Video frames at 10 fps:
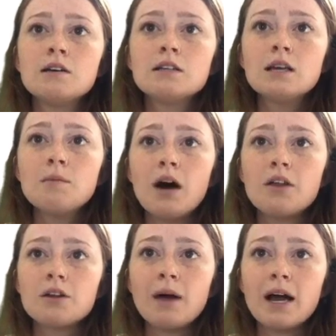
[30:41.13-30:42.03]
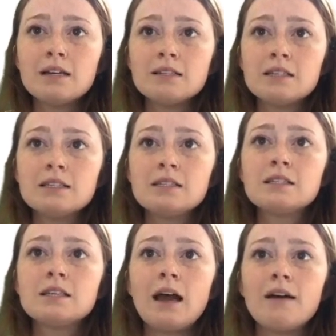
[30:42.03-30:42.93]
Some other
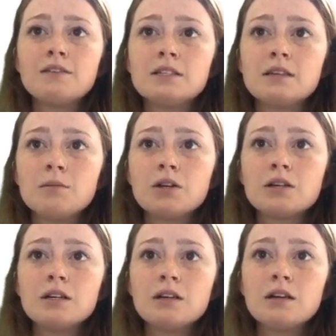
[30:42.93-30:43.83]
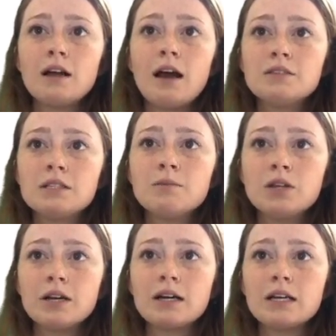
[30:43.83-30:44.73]
biases have
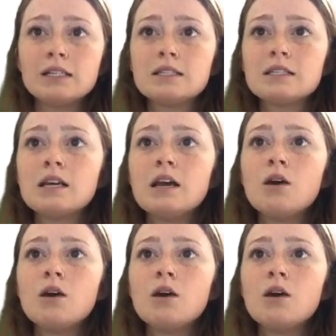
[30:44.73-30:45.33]
similarities